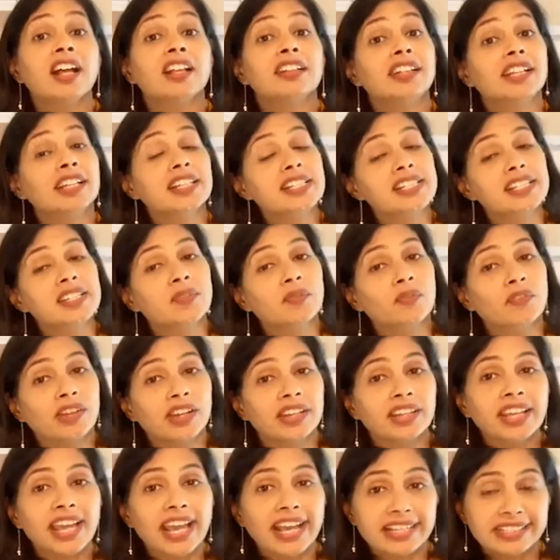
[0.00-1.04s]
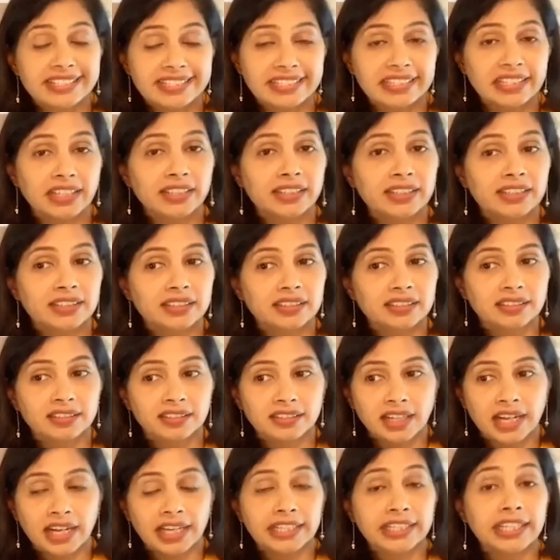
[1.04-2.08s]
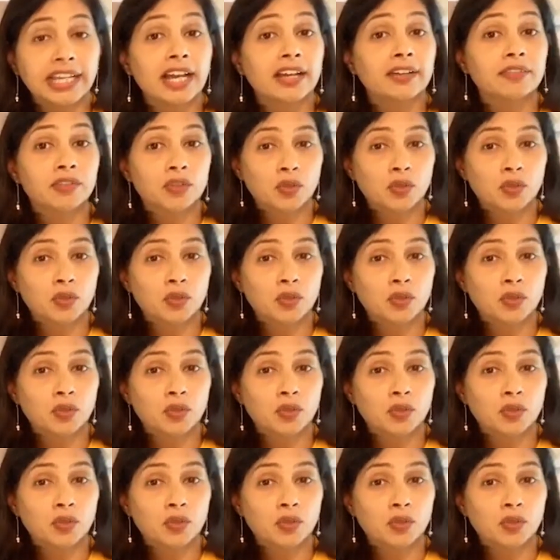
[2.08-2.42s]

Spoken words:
There is a very excellent idea.